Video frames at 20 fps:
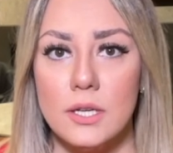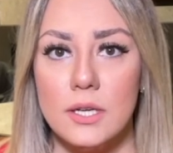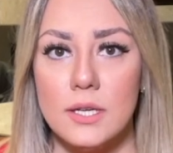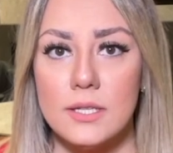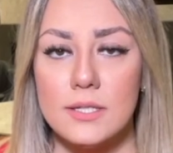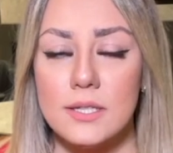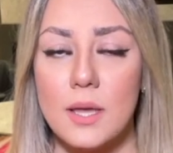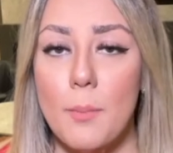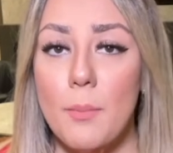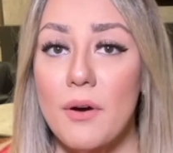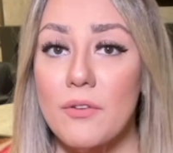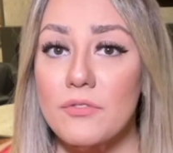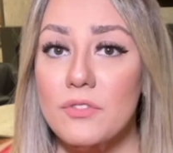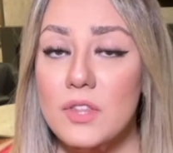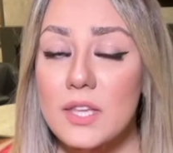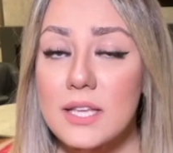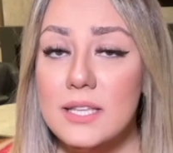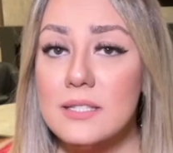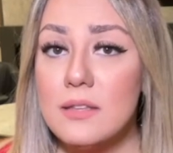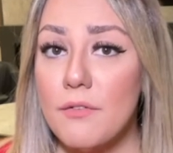Some of
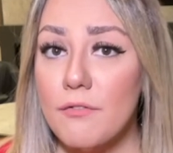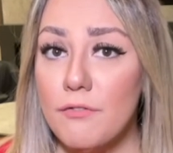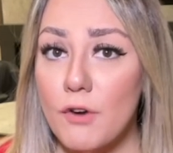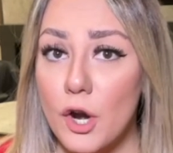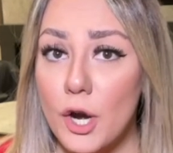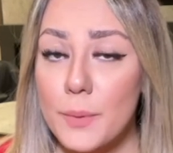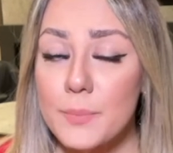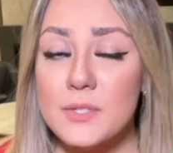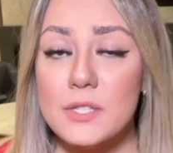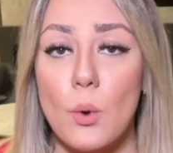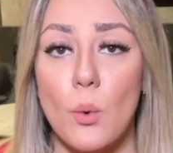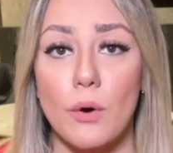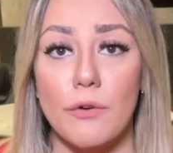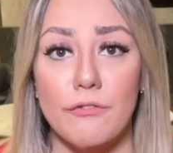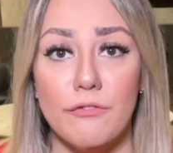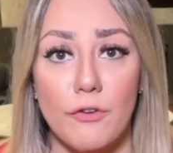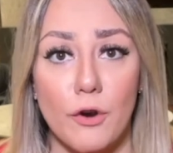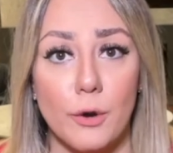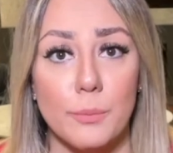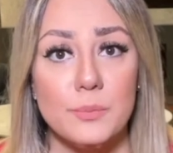these verbs or
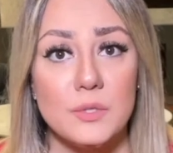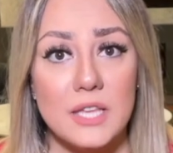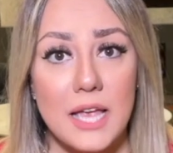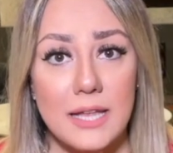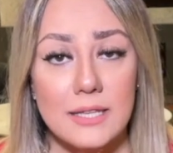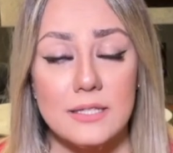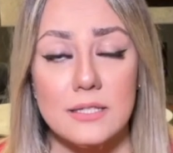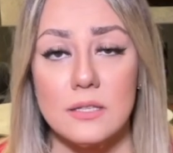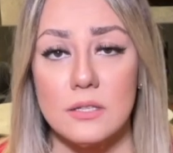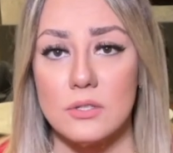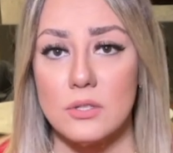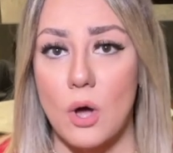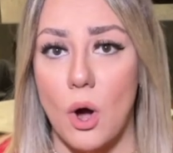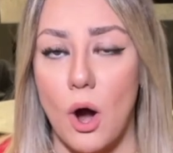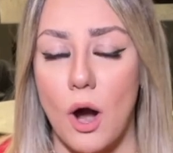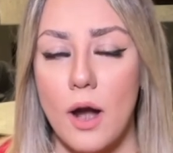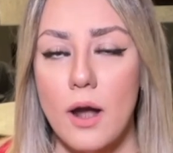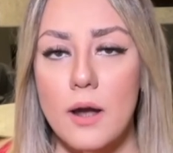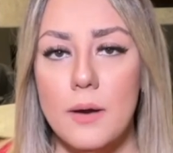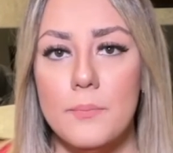verb tenses
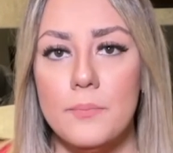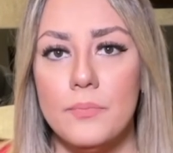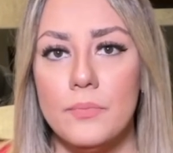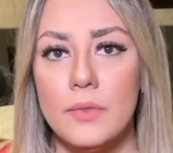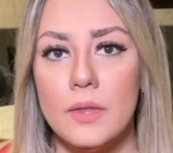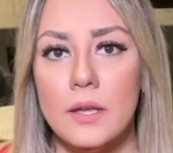are